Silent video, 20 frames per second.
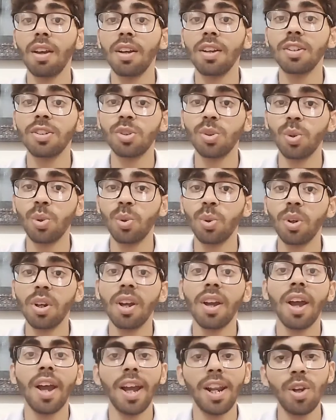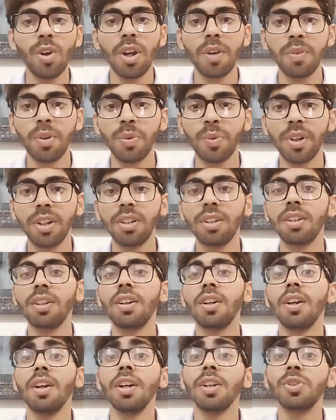So, hello everyone.
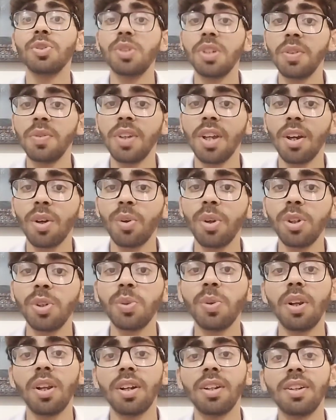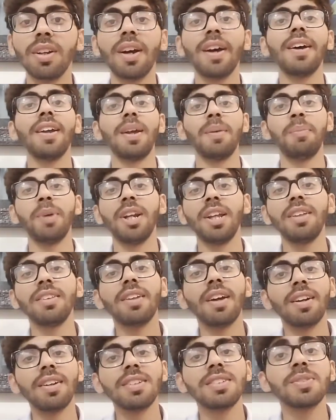Today we are going to learn a remedy
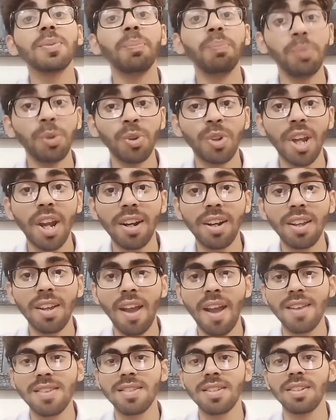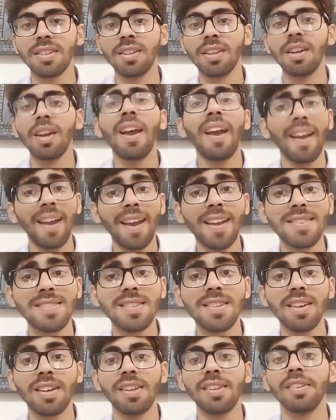that is muriatic acid,
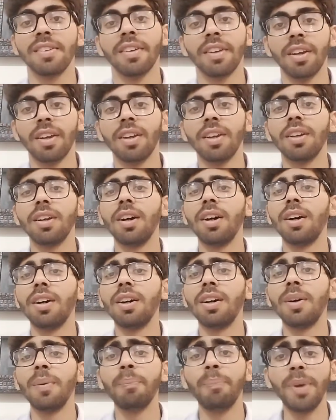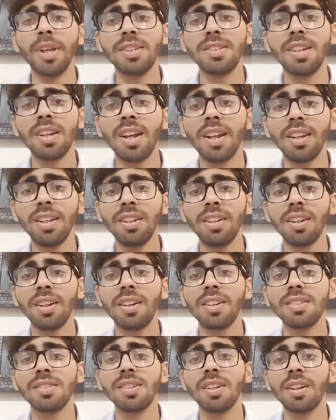HCl. Basically, it
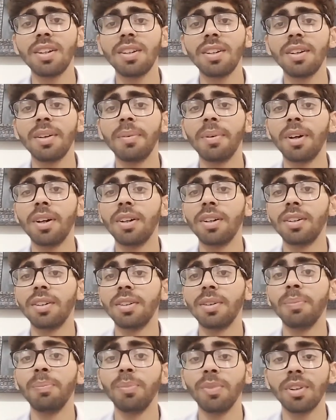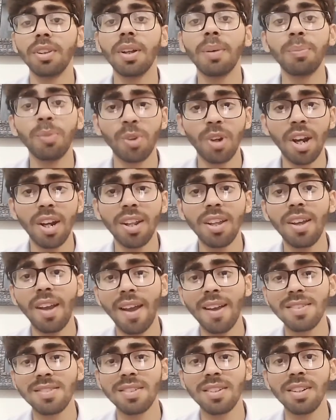is the muriatic
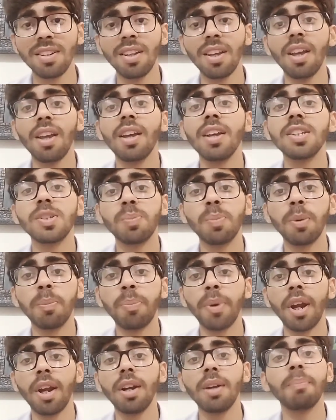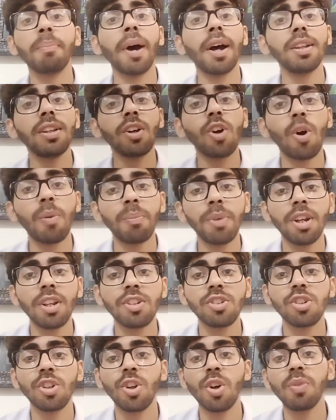acid is prepared by the
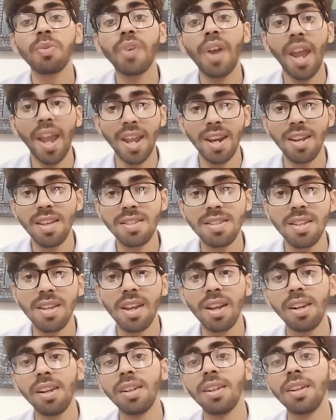combination of NaCl